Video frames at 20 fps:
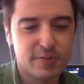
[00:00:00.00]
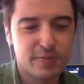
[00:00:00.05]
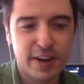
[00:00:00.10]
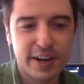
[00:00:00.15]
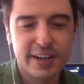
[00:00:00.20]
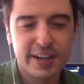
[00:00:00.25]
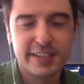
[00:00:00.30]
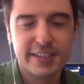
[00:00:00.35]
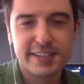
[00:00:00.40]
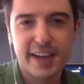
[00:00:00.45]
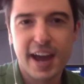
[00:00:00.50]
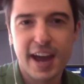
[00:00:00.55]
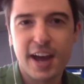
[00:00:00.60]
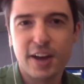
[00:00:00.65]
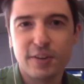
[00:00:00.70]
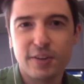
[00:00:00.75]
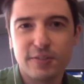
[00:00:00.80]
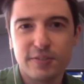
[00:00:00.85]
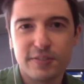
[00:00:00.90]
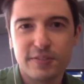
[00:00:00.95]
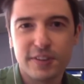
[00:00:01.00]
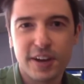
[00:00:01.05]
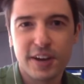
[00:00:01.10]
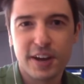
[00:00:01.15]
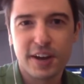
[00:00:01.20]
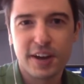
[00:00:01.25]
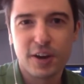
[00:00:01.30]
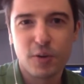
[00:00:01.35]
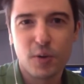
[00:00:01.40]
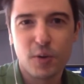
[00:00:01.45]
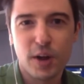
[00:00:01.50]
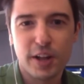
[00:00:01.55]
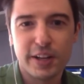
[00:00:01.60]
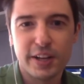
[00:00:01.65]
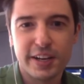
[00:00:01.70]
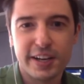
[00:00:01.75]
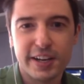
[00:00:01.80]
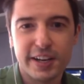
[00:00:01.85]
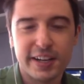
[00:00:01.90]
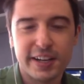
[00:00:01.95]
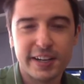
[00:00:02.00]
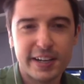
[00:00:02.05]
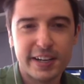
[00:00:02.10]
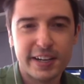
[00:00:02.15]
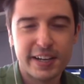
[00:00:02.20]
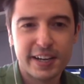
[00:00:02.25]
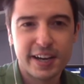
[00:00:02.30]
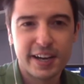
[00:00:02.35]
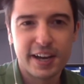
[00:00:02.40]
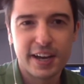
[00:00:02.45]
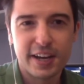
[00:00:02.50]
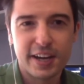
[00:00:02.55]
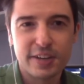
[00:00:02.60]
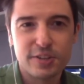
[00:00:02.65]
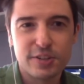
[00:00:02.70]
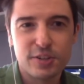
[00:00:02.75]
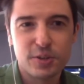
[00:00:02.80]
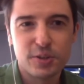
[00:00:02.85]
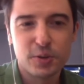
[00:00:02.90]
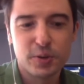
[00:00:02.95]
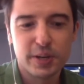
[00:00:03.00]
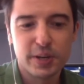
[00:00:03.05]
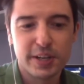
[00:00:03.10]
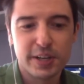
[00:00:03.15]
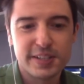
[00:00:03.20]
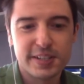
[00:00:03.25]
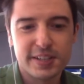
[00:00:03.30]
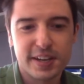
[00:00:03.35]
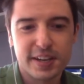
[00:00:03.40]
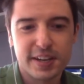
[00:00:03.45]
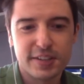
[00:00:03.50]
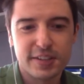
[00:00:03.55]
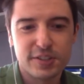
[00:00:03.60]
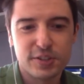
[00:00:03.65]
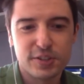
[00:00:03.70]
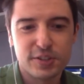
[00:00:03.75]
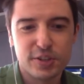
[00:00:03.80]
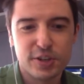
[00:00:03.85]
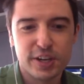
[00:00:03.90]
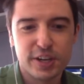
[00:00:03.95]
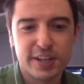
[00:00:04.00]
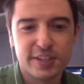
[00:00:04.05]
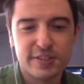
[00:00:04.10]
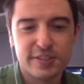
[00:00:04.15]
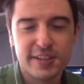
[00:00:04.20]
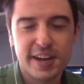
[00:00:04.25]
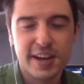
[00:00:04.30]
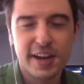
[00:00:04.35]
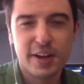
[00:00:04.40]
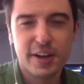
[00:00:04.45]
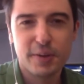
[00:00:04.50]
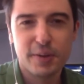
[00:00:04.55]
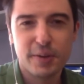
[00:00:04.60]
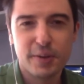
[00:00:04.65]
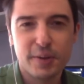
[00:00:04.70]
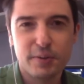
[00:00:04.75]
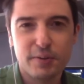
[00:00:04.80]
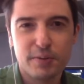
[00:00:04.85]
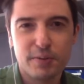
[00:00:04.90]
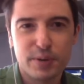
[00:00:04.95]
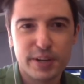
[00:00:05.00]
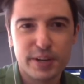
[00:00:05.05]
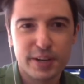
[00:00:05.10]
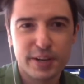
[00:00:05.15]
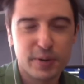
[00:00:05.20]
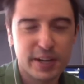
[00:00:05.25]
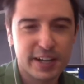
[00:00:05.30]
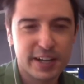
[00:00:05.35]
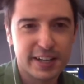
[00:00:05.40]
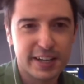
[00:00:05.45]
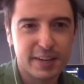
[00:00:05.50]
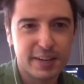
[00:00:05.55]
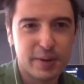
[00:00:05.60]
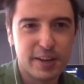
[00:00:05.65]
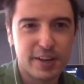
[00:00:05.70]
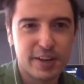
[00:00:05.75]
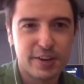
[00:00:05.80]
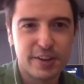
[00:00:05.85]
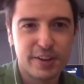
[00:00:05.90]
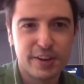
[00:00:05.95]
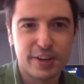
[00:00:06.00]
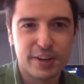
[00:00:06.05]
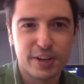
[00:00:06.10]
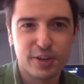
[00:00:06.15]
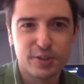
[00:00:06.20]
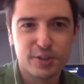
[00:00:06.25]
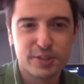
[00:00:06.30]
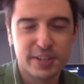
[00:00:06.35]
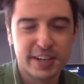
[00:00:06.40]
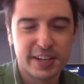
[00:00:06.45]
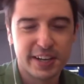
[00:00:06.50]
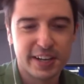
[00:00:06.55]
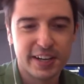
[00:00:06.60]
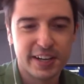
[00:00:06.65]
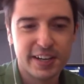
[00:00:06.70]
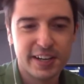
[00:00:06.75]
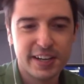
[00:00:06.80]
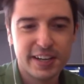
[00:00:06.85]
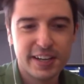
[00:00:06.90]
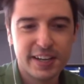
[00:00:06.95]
a very sound quality to it. So you can tell pretty quickly whether they're using,